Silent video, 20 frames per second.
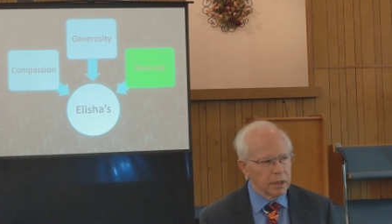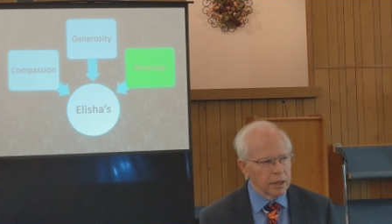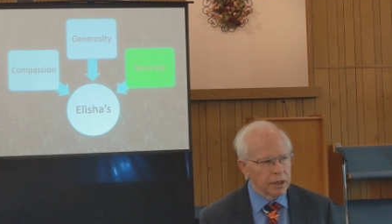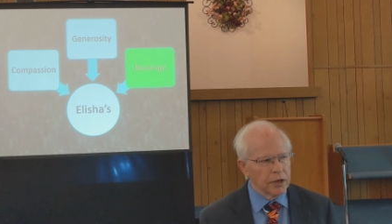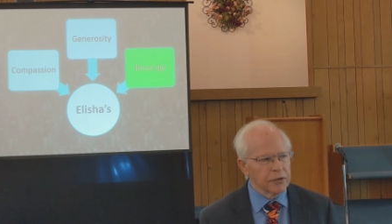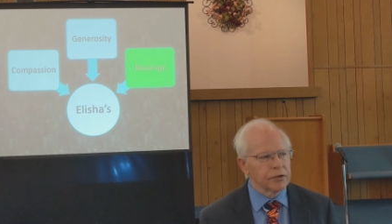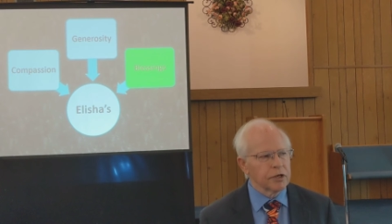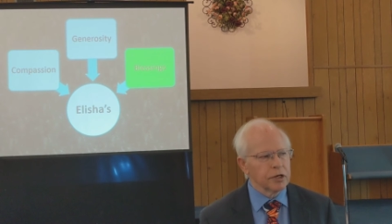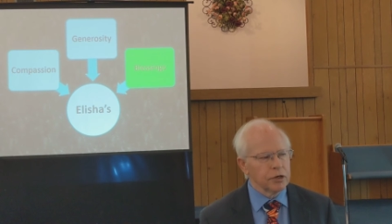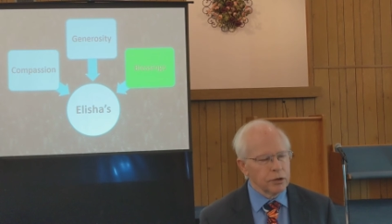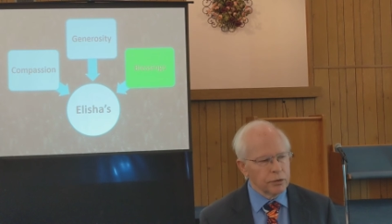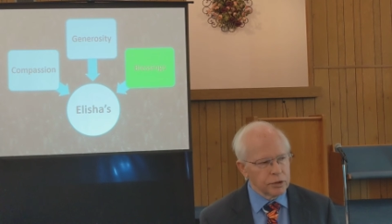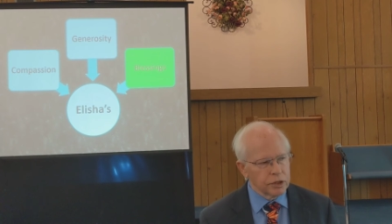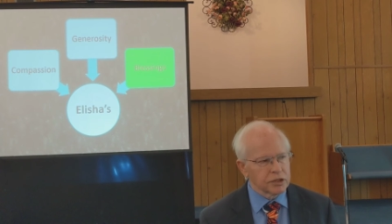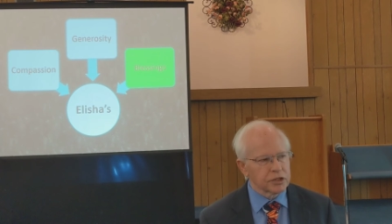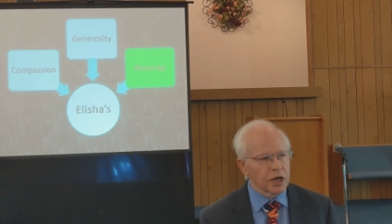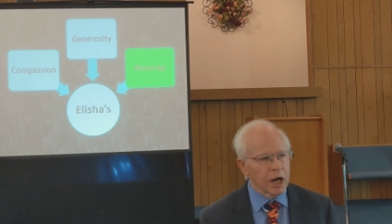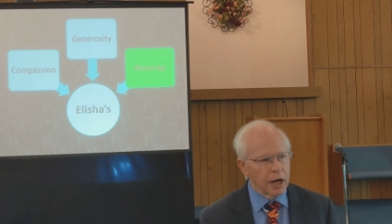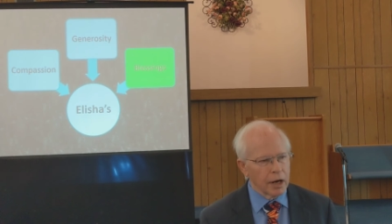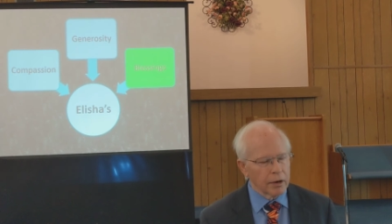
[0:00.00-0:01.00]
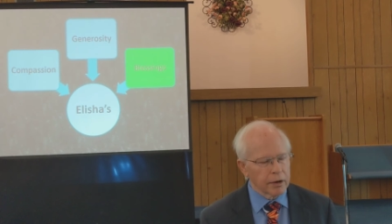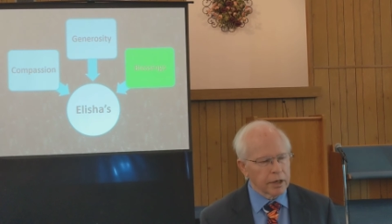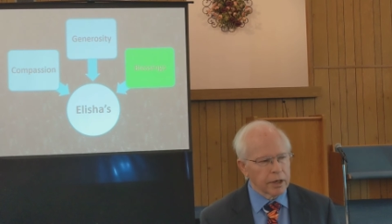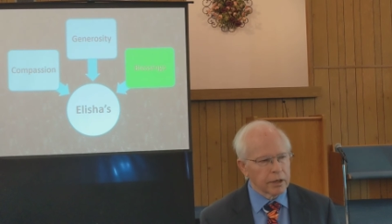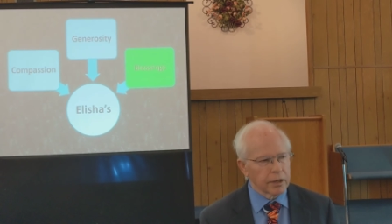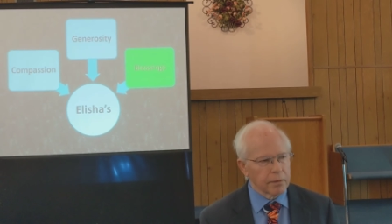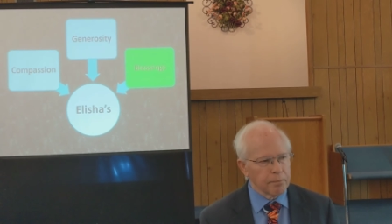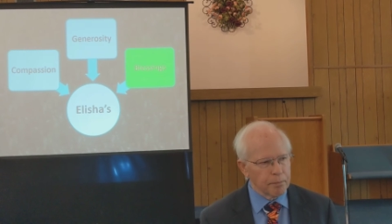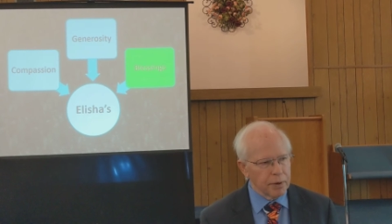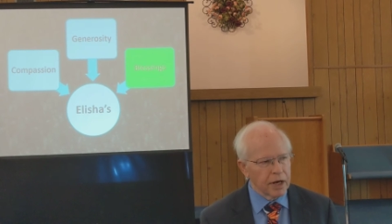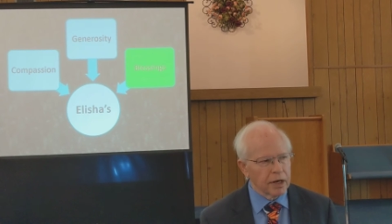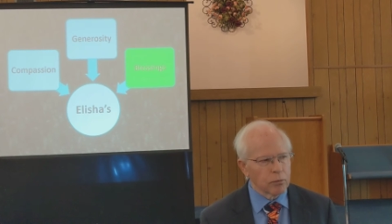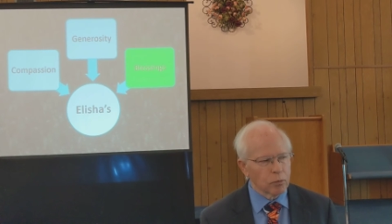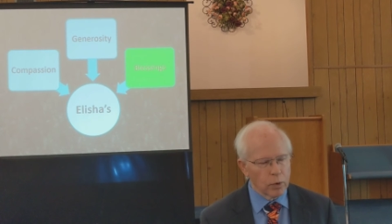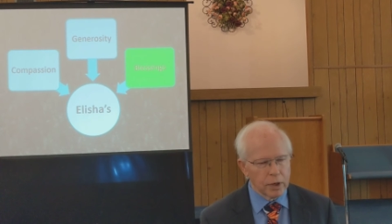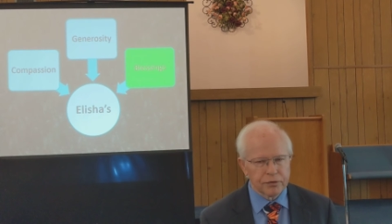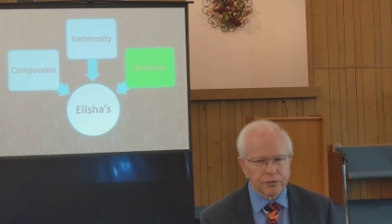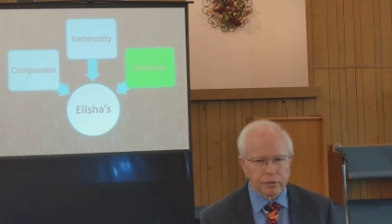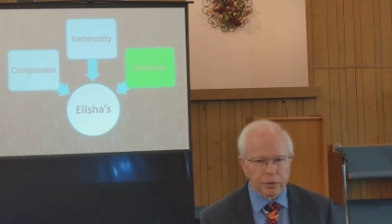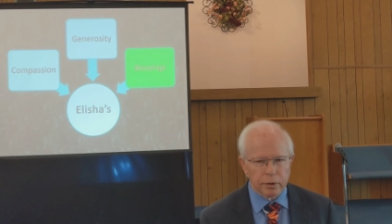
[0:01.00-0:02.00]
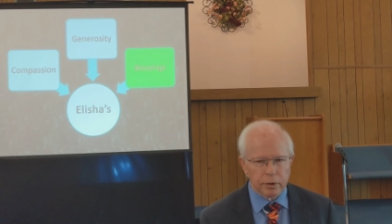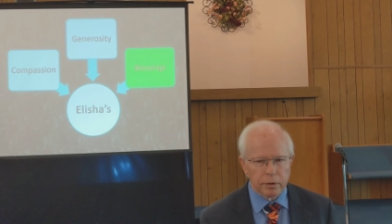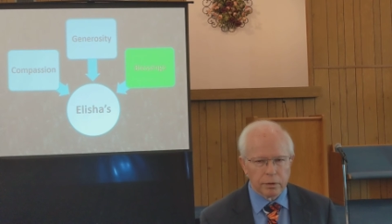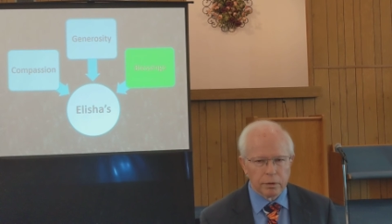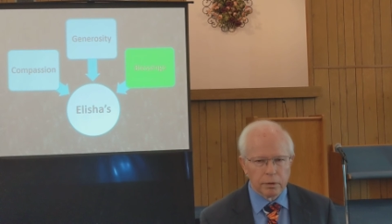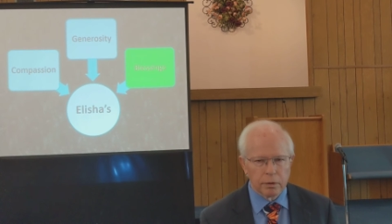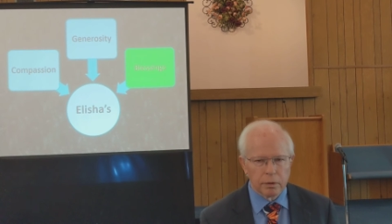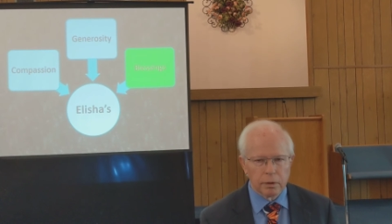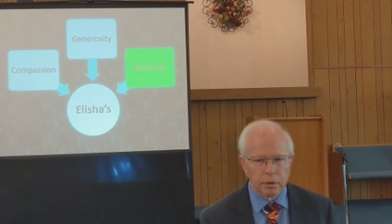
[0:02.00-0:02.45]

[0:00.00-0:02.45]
Nothing you desire can compare with her.